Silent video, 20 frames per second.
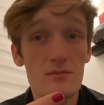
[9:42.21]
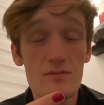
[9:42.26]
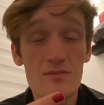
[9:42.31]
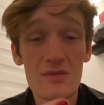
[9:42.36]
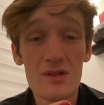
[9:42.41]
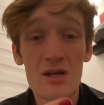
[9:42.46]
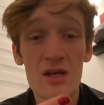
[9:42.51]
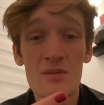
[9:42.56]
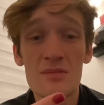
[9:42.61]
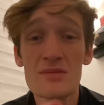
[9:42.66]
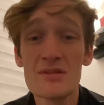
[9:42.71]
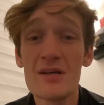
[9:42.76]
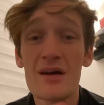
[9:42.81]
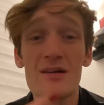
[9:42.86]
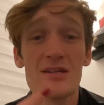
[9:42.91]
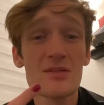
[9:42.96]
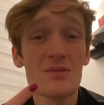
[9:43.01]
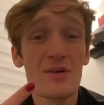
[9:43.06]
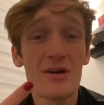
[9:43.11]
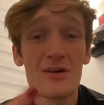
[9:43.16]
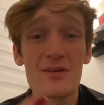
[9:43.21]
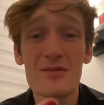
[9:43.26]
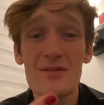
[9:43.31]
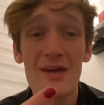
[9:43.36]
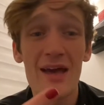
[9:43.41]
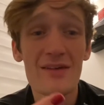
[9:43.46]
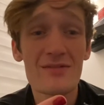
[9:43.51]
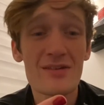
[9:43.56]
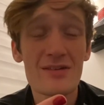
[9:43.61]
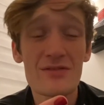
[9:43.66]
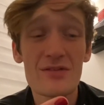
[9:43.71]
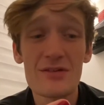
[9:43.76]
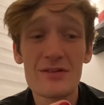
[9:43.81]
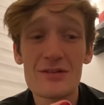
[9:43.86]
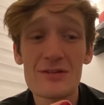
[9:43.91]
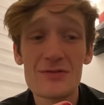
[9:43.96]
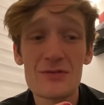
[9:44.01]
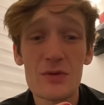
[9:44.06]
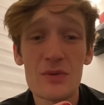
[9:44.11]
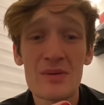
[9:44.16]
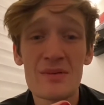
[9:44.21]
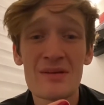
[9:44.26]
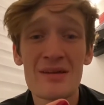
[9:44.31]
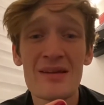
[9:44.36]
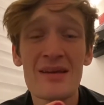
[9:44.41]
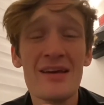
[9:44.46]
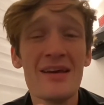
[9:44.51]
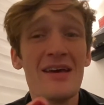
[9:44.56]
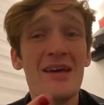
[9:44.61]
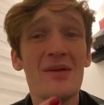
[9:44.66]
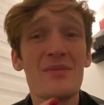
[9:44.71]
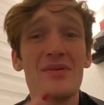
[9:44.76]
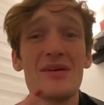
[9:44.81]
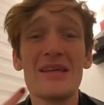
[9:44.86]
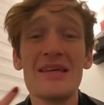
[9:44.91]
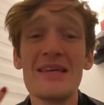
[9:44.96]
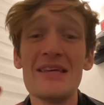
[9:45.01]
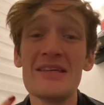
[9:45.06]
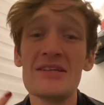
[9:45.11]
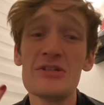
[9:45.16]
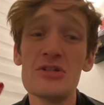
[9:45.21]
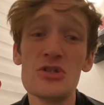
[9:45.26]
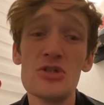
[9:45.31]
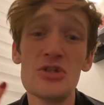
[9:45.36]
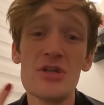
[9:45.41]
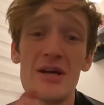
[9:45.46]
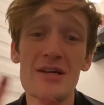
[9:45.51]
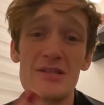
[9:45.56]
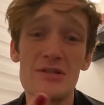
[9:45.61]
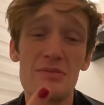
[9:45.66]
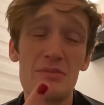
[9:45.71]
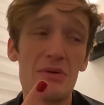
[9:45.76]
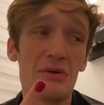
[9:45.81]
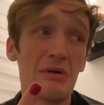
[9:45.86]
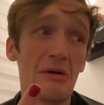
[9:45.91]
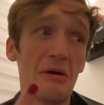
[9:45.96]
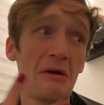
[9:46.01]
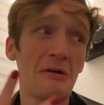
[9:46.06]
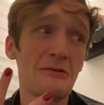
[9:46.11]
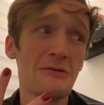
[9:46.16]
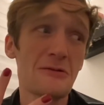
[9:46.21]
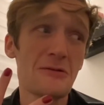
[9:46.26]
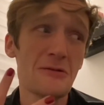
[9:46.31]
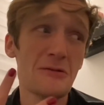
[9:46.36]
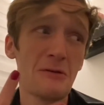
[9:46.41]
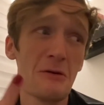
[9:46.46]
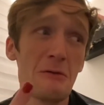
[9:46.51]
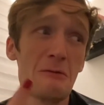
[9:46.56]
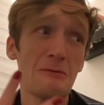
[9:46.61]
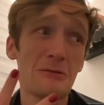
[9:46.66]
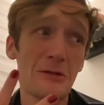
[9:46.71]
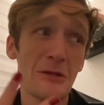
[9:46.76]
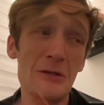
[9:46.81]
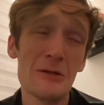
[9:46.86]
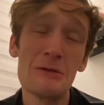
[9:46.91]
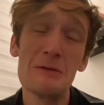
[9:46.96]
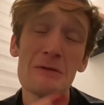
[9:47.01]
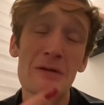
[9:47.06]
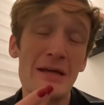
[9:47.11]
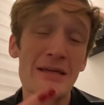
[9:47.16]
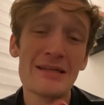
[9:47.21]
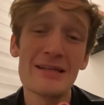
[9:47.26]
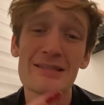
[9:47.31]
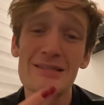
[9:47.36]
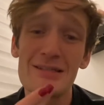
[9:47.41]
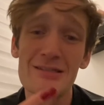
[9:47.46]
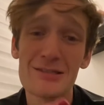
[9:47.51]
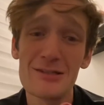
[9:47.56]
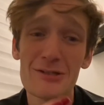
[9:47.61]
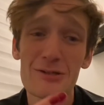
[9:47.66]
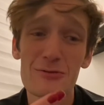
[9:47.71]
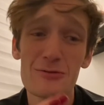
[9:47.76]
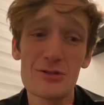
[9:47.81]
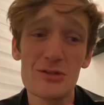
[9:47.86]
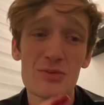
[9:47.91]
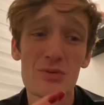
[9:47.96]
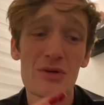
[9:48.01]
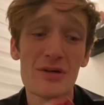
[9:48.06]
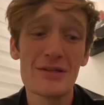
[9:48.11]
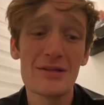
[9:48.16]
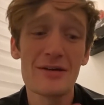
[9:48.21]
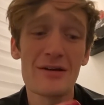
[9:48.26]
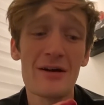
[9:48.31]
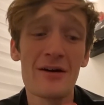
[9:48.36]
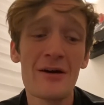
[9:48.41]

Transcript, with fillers: Um, talks about having feelings for women, but he and Jesper are so cute. I guess that's a huge spoiler.